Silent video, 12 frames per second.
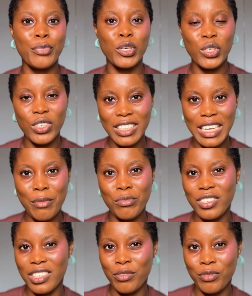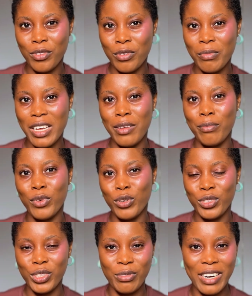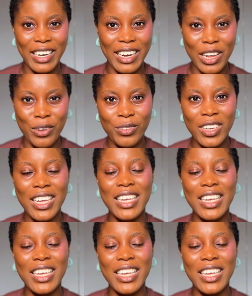product I'm using for my blush right now.